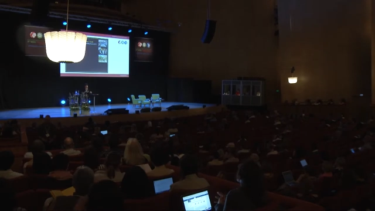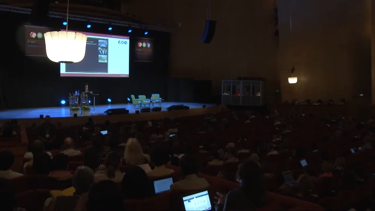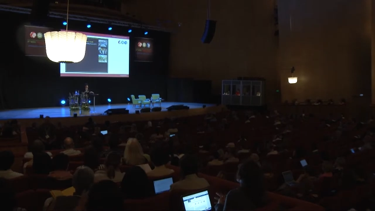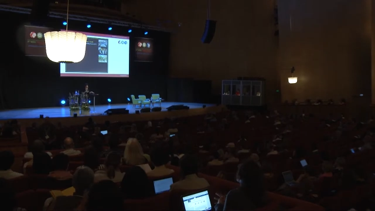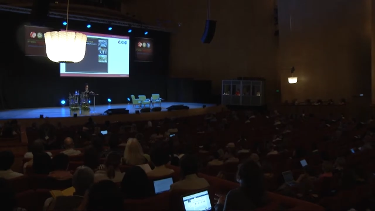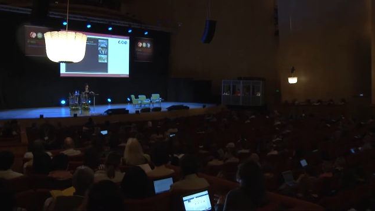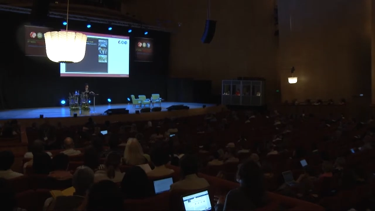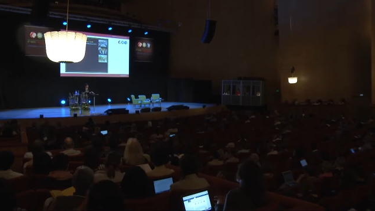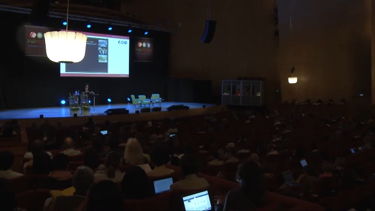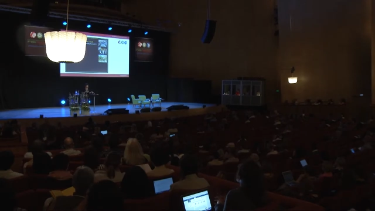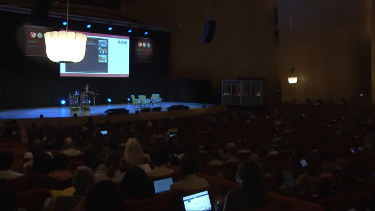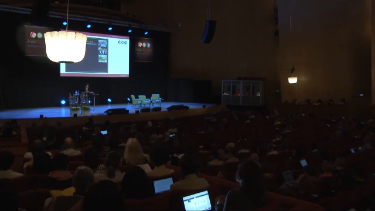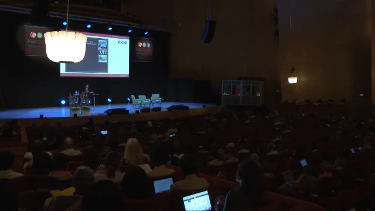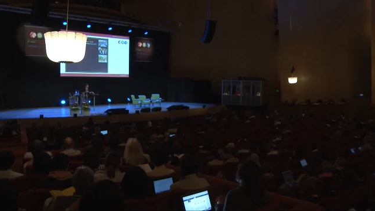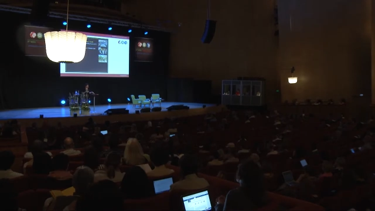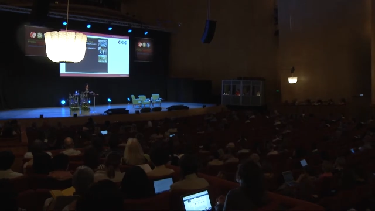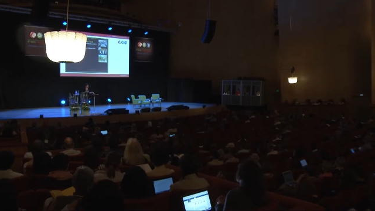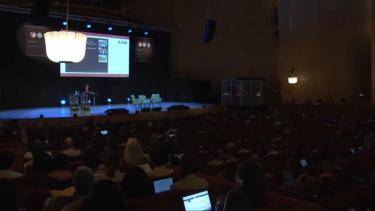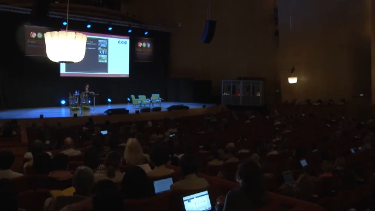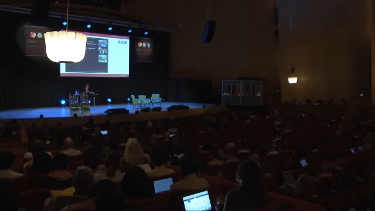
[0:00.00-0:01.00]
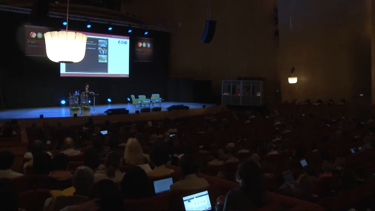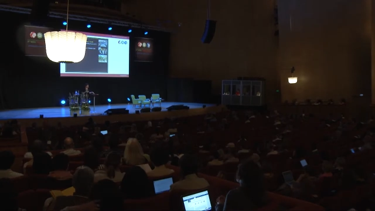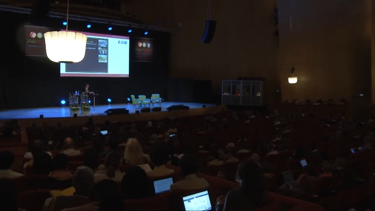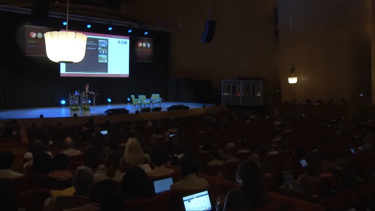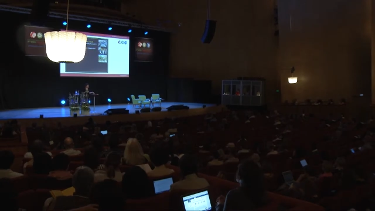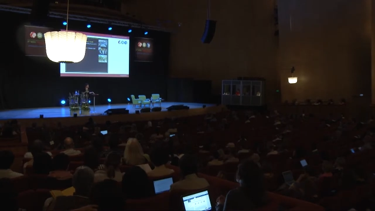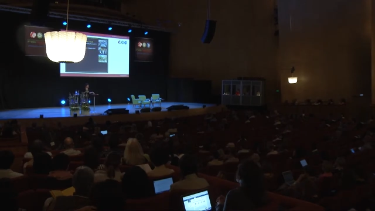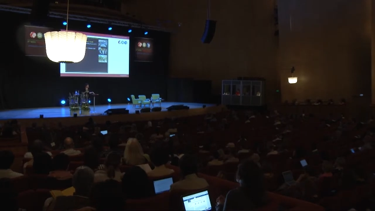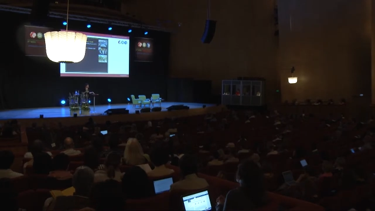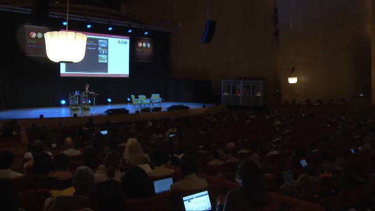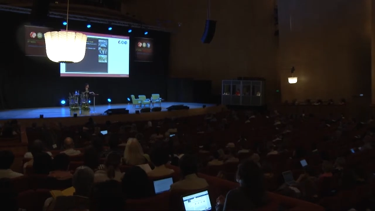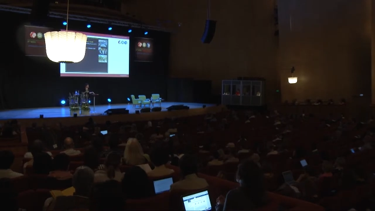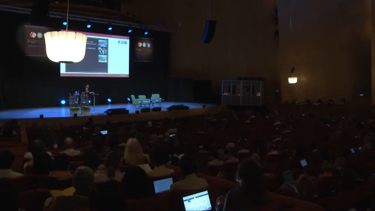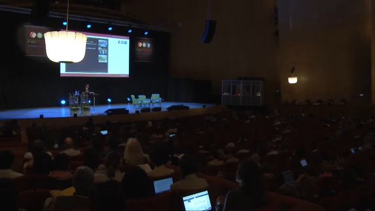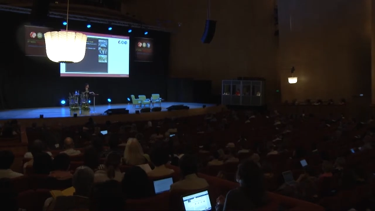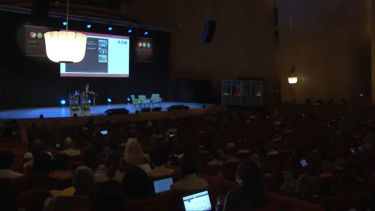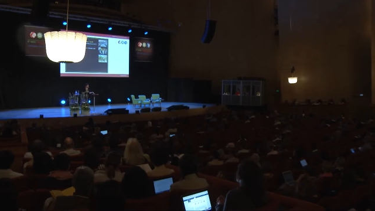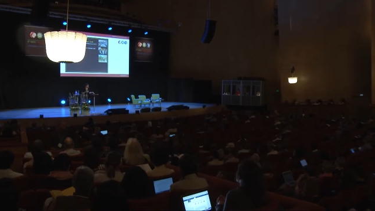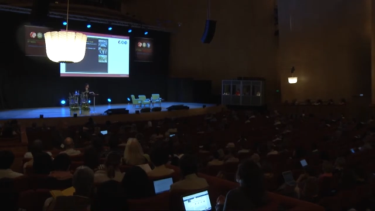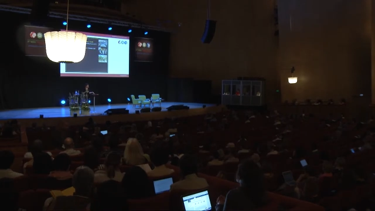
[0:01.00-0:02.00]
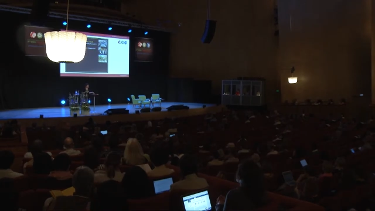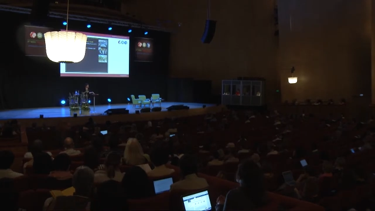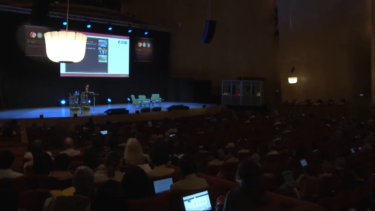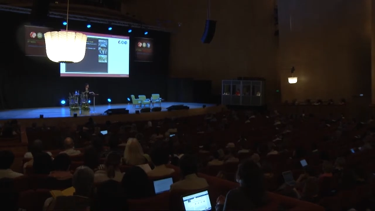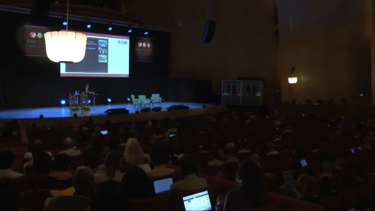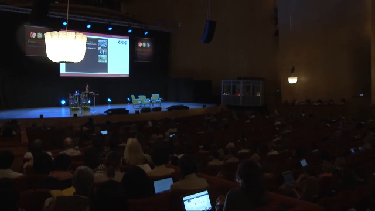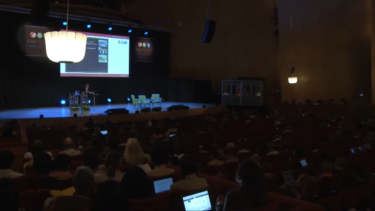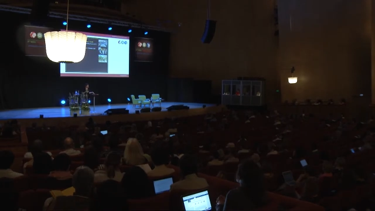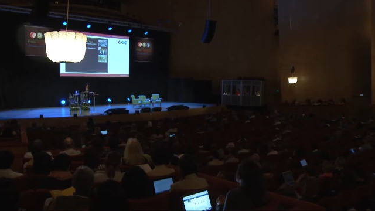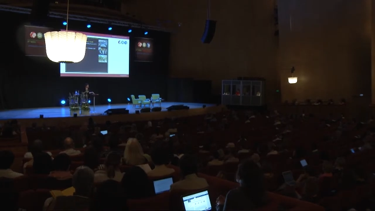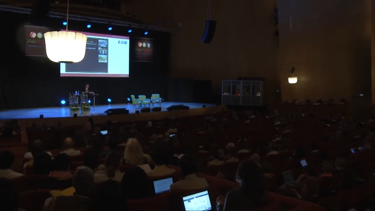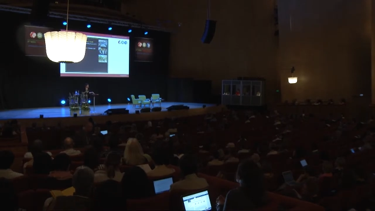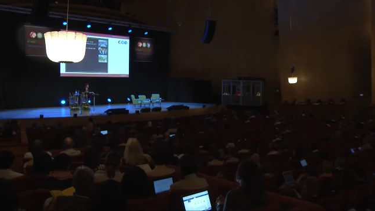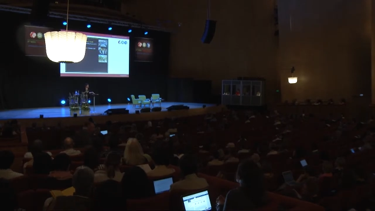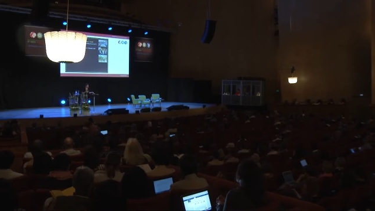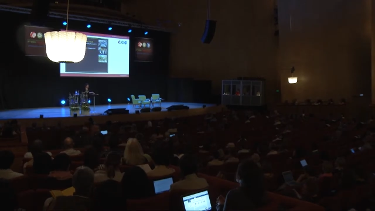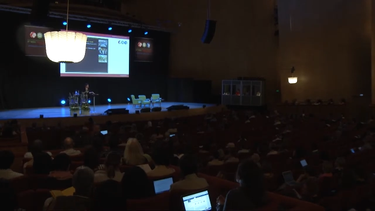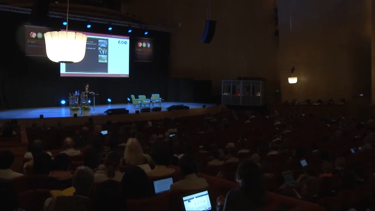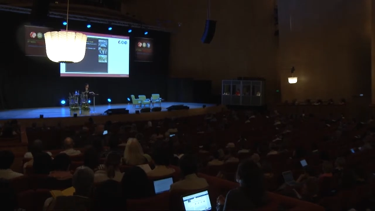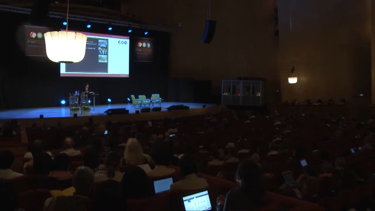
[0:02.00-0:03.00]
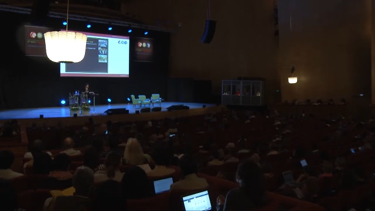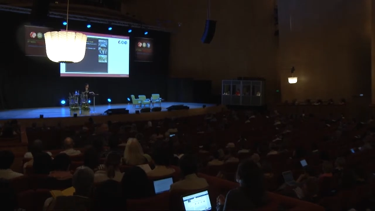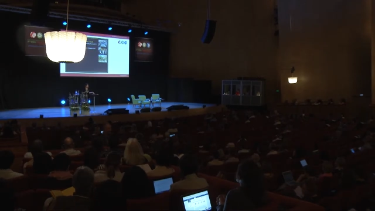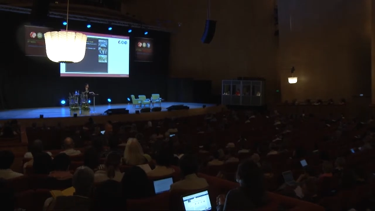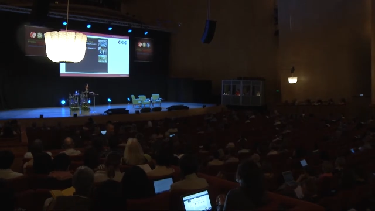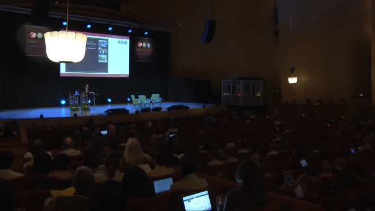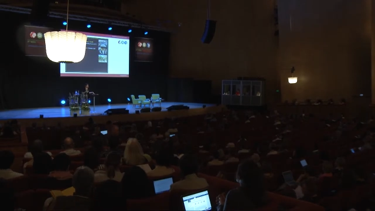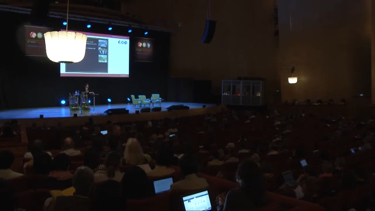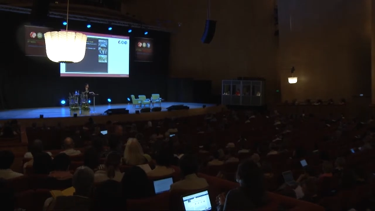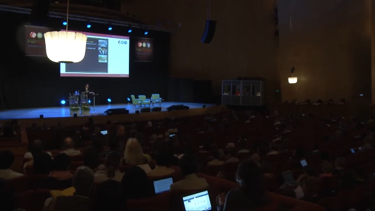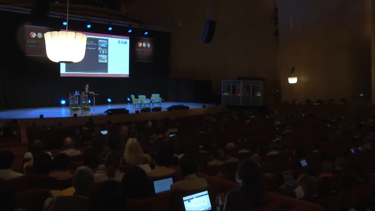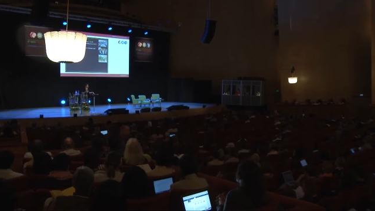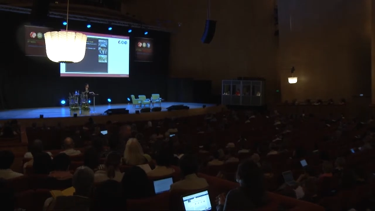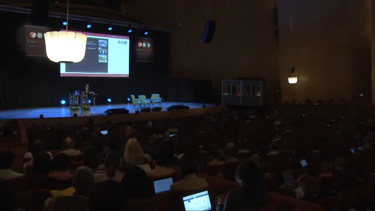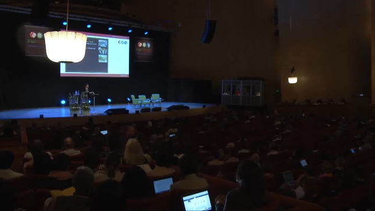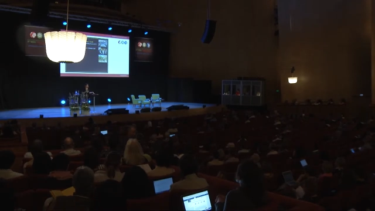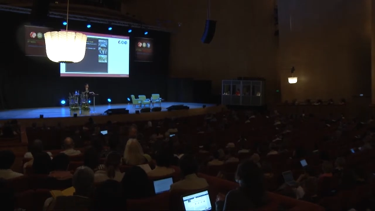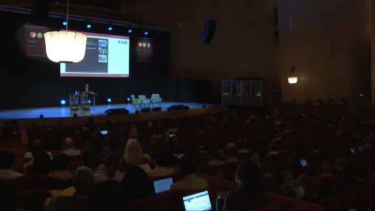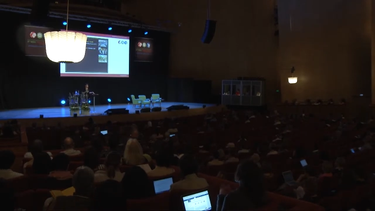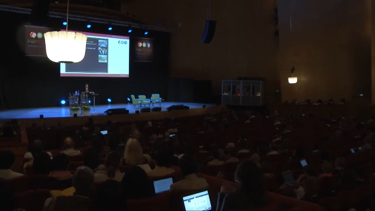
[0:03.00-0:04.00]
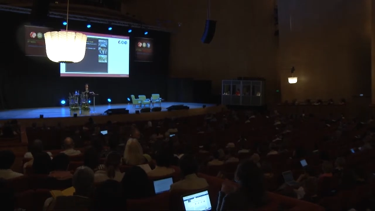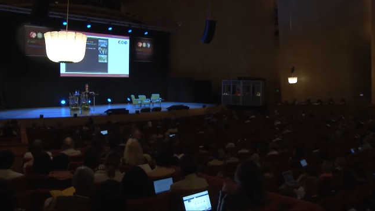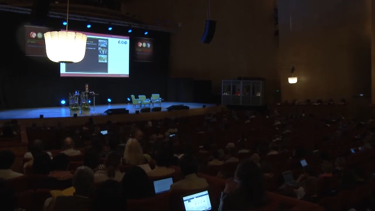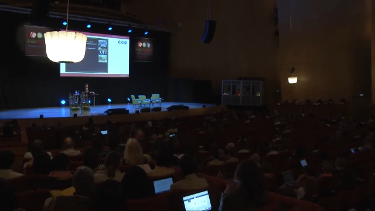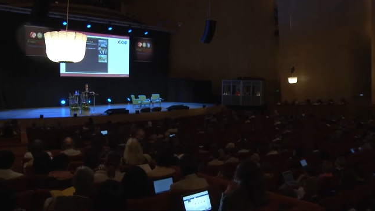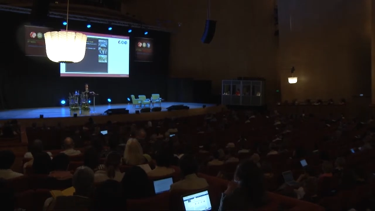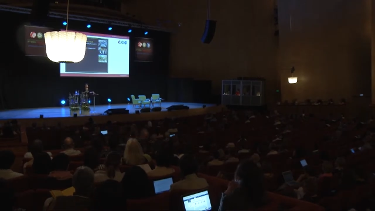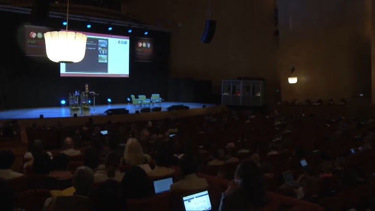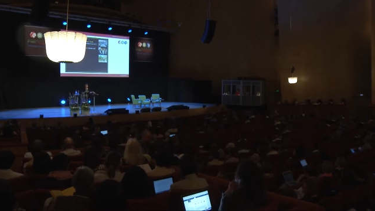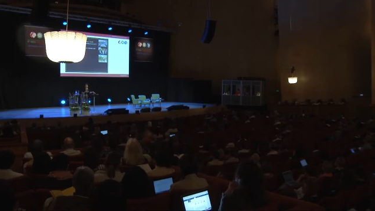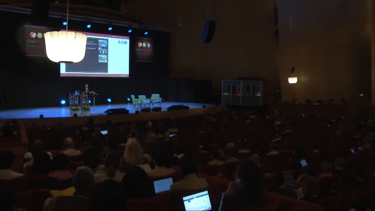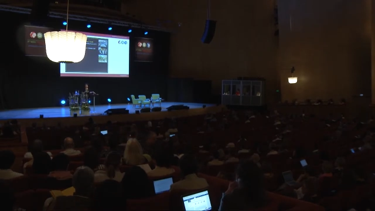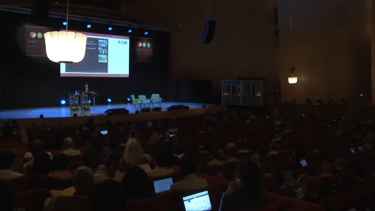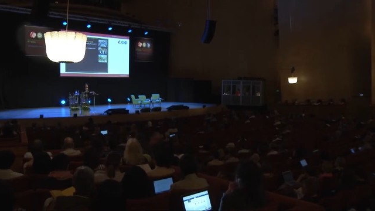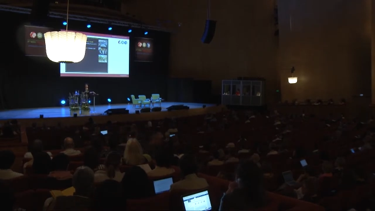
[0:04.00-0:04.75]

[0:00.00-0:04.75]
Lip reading: [unreadable: no face in view]